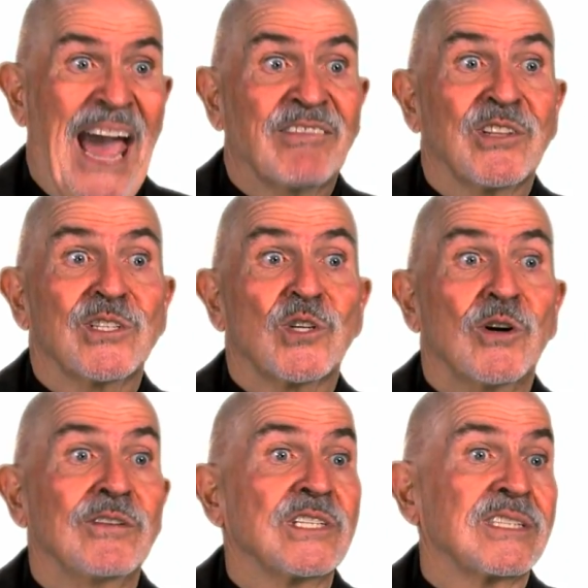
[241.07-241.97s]
After the
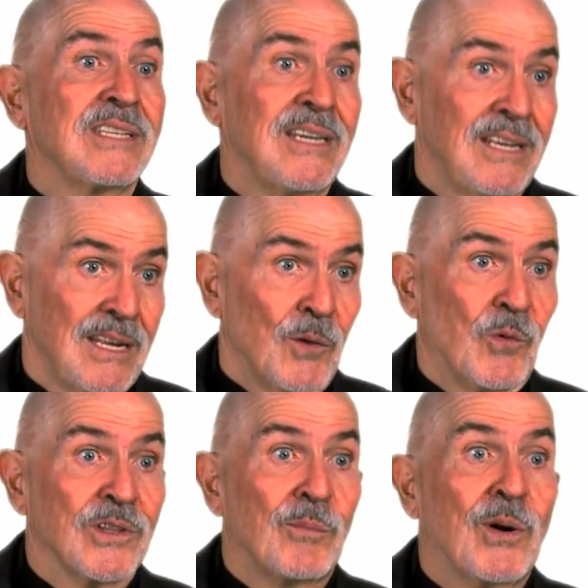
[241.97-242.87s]
service,
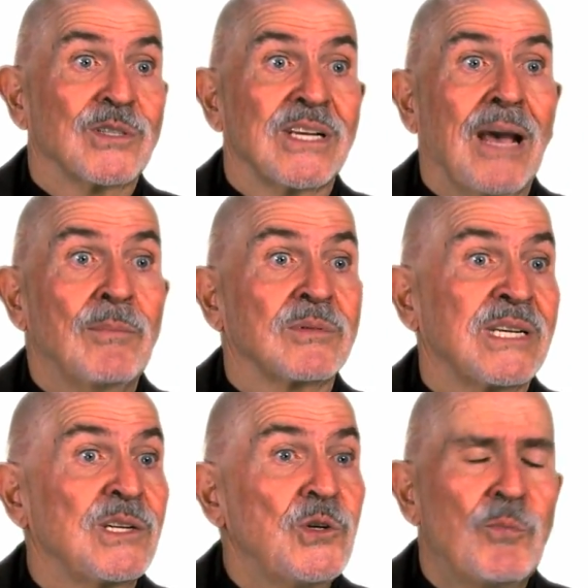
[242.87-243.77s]
one of the person came and
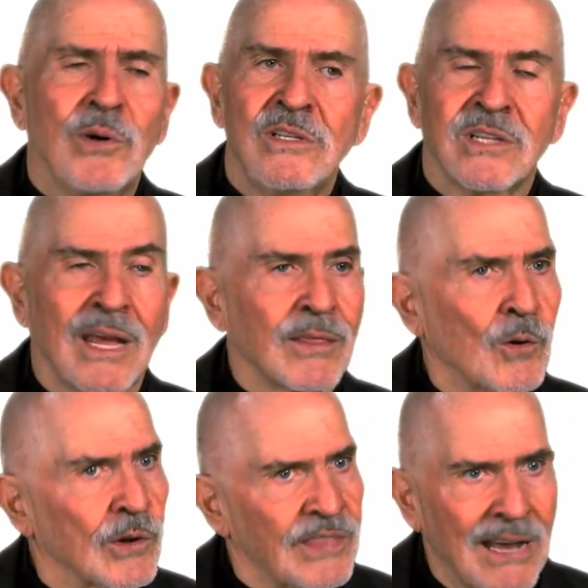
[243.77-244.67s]
said, you preached like there
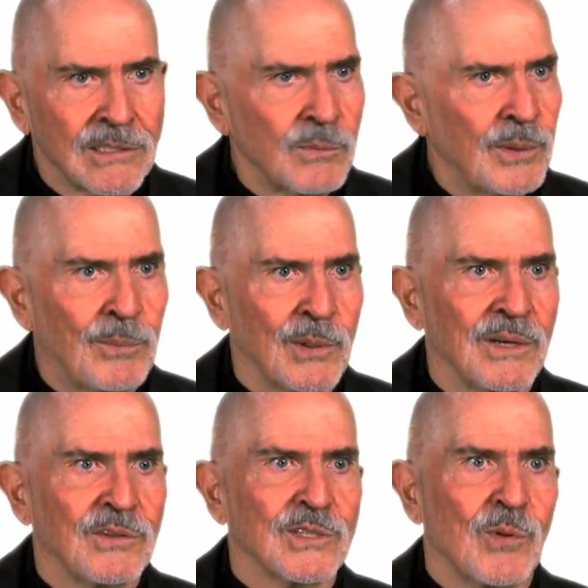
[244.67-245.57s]
were 1,000 people
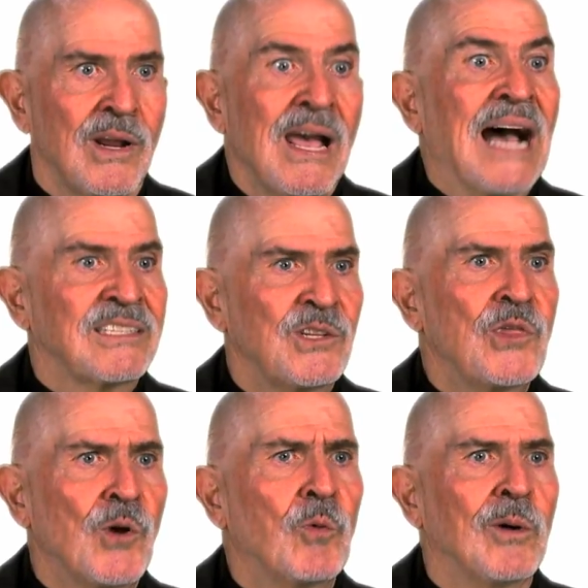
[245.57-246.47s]
here this morning. I said,
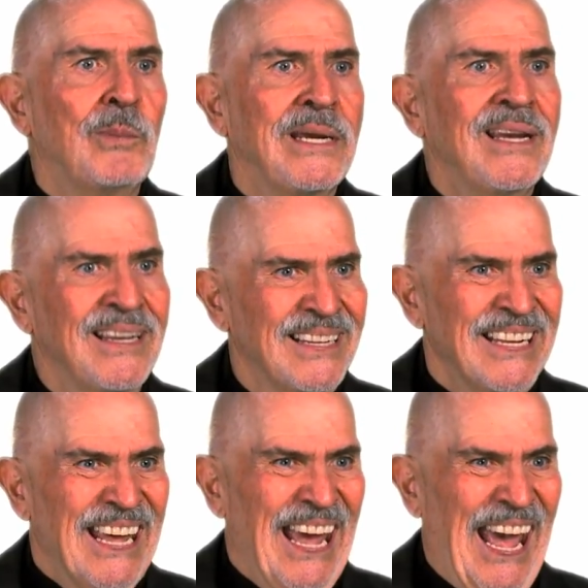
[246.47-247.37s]
there will be.
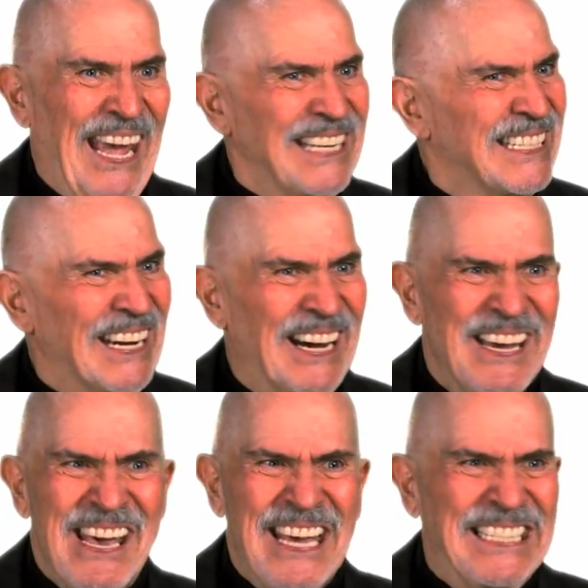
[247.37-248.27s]
And
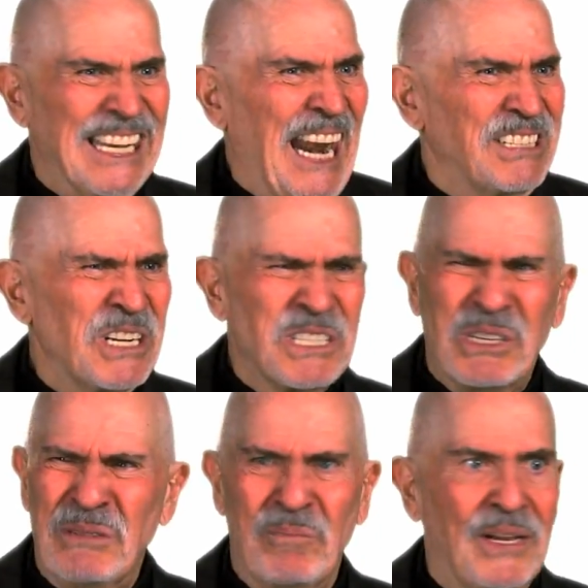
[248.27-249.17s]
he said, I just
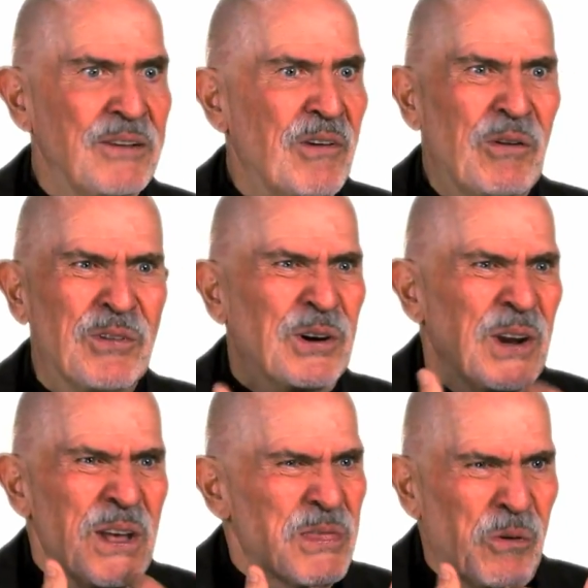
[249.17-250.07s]
couldn't believe over
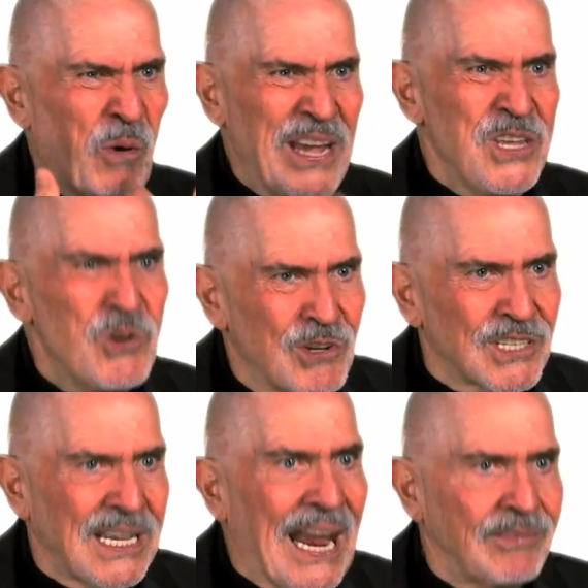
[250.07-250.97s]
the way you
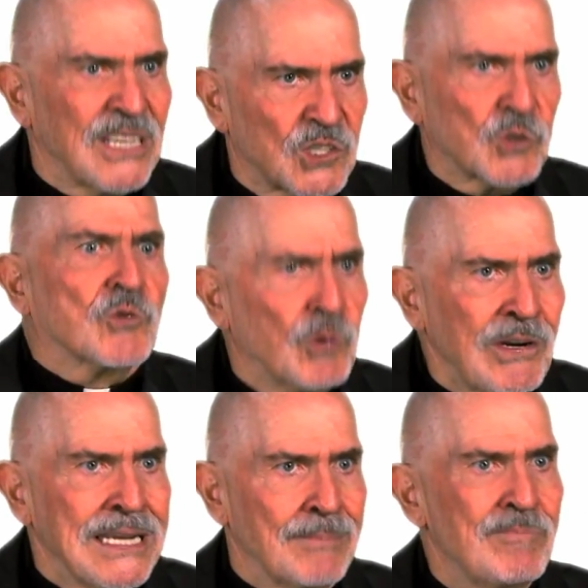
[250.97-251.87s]
just had this
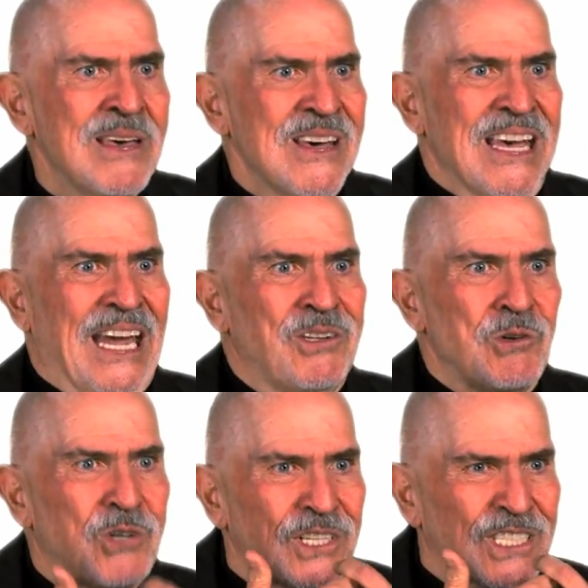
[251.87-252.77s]
dream and you
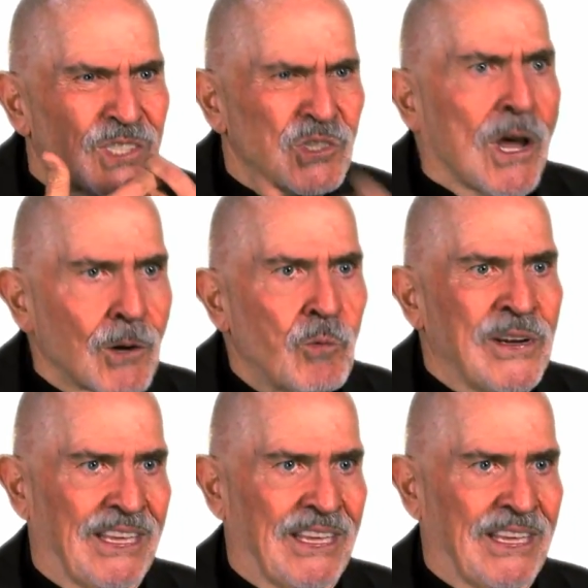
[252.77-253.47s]
just stuck with